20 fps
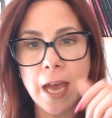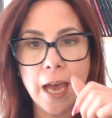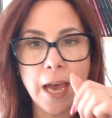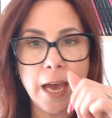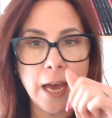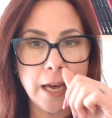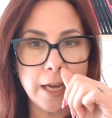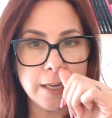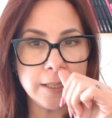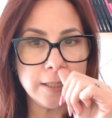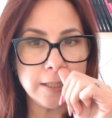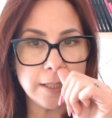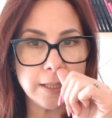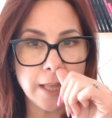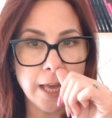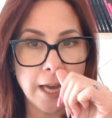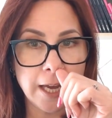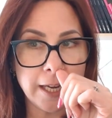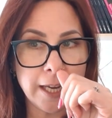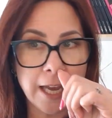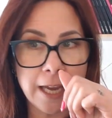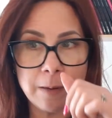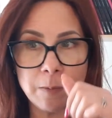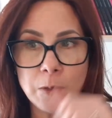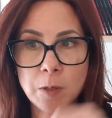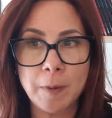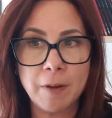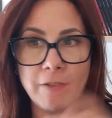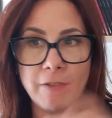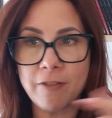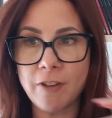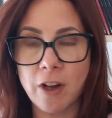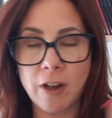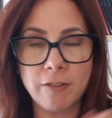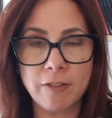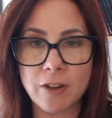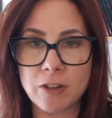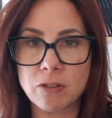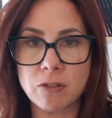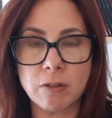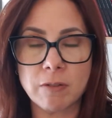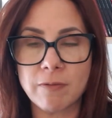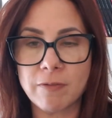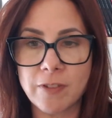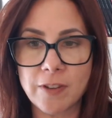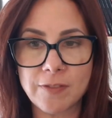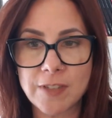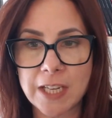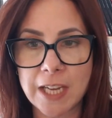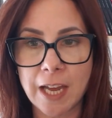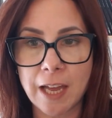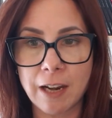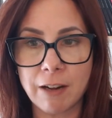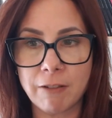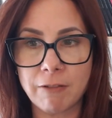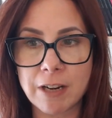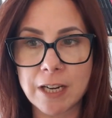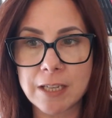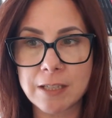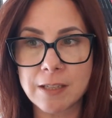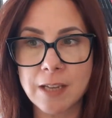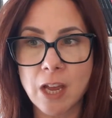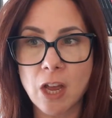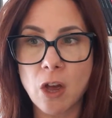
And that came to about 550 calories.